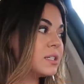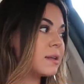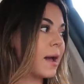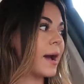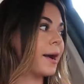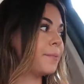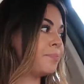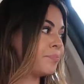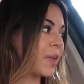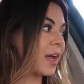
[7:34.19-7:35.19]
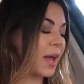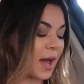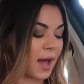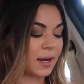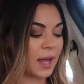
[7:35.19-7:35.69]
So yeah, and I
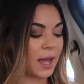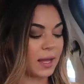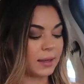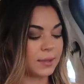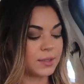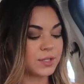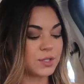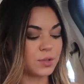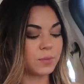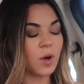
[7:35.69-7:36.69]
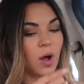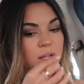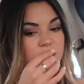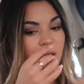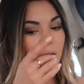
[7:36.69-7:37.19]
had a little Zoom
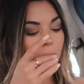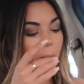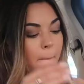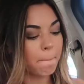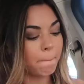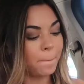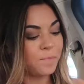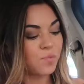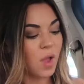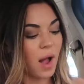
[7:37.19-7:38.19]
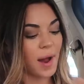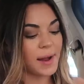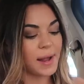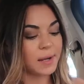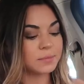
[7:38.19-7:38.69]
call today. I
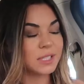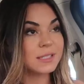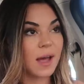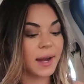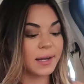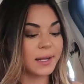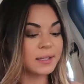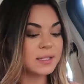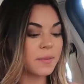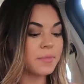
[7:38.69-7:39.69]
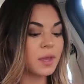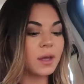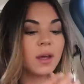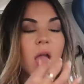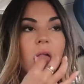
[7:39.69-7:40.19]
am designing
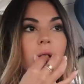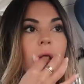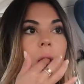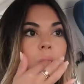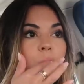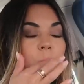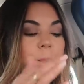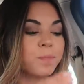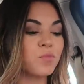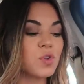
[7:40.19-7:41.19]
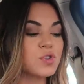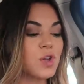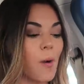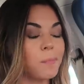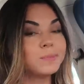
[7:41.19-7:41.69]
something.
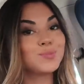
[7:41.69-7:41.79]
So